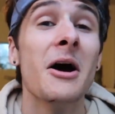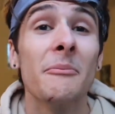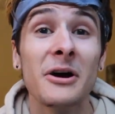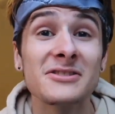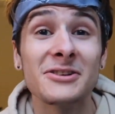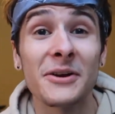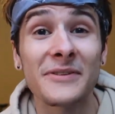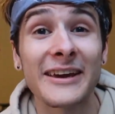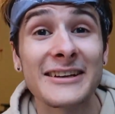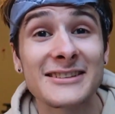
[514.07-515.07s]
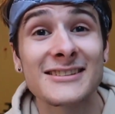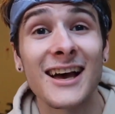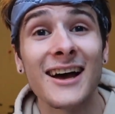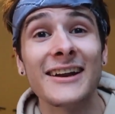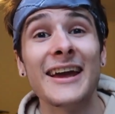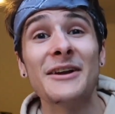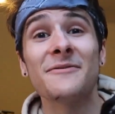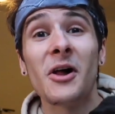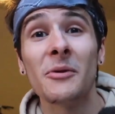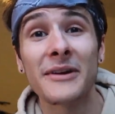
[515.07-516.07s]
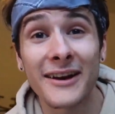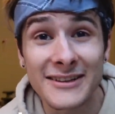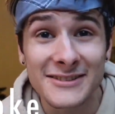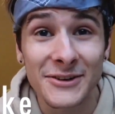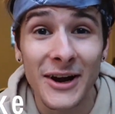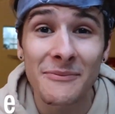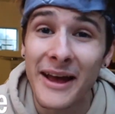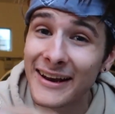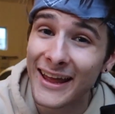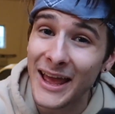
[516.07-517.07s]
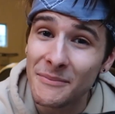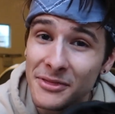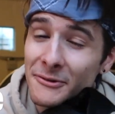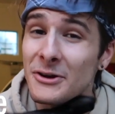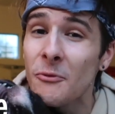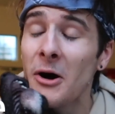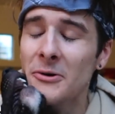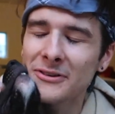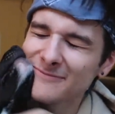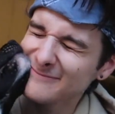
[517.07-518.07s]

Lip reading: post notifications on, and follow me on Instagram at M3woke.